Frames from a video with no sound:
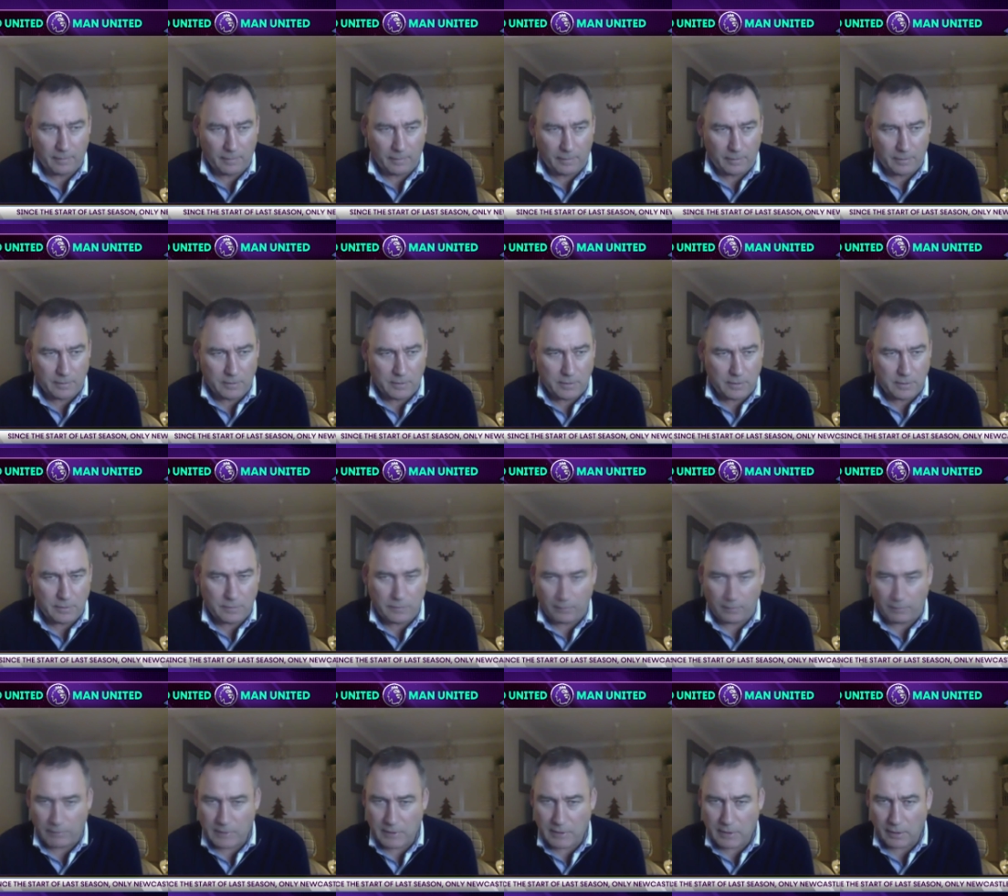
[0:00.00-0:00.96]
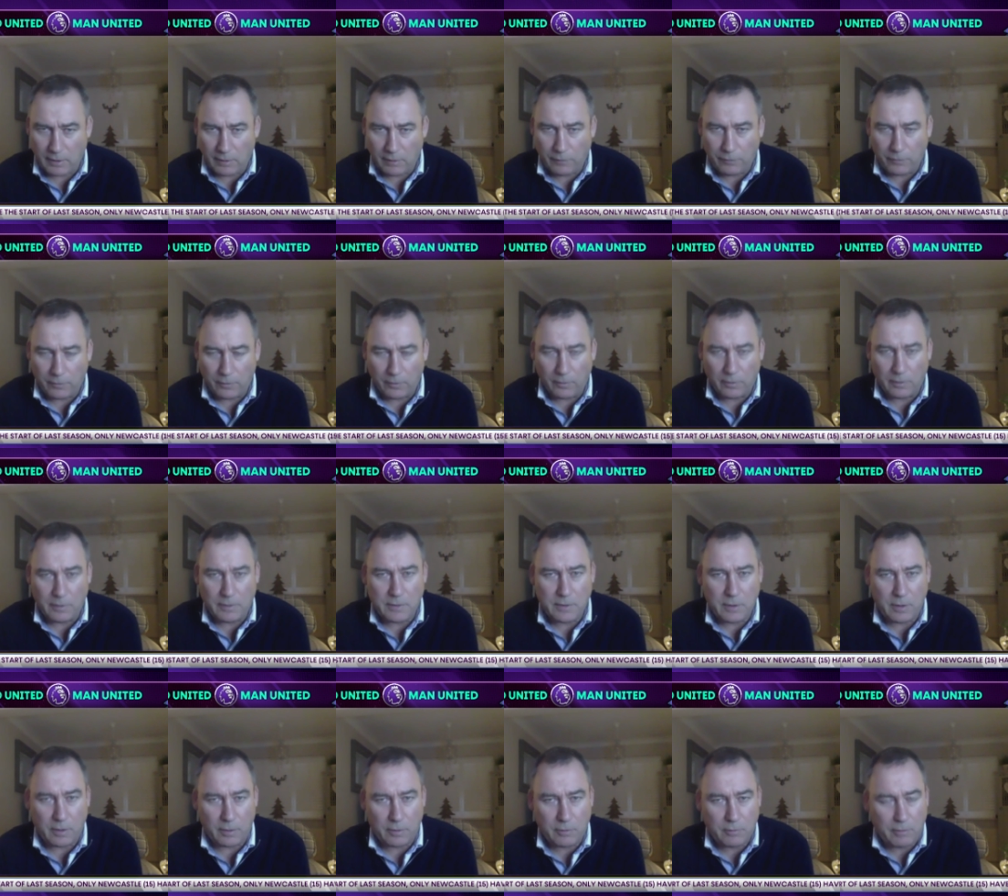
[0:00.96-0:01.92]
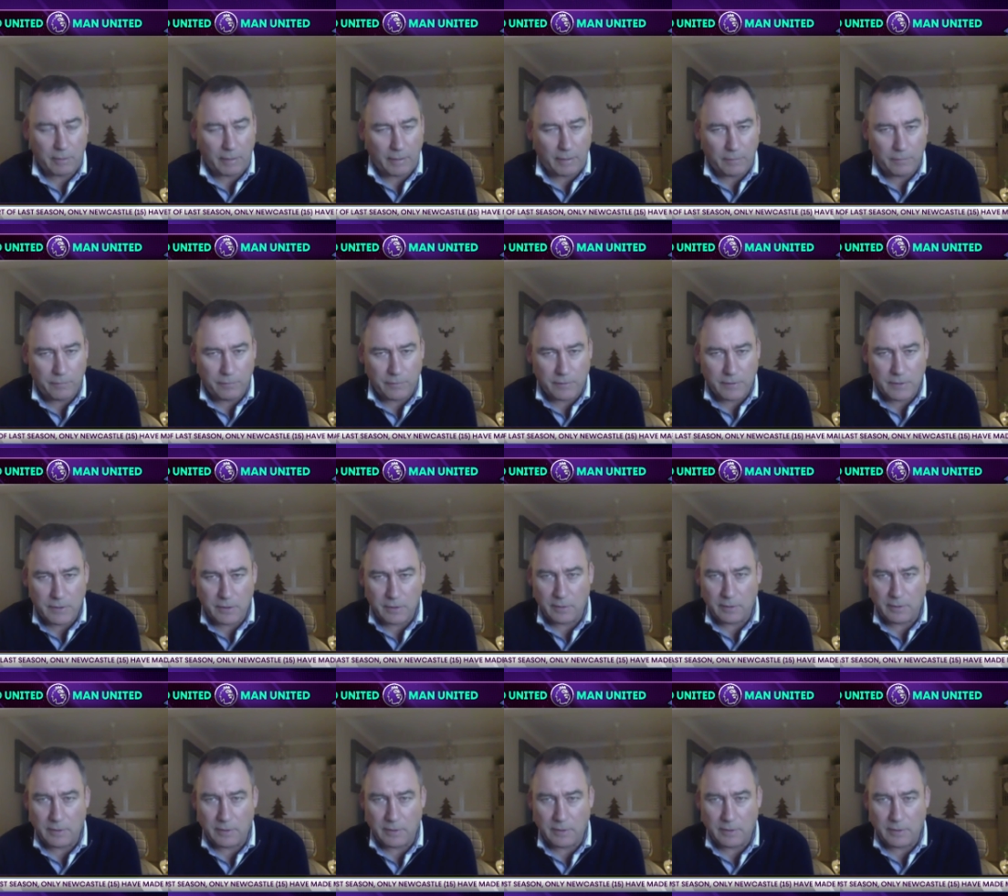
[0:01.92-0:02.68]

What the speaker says: he's very skillful. He's got great vision.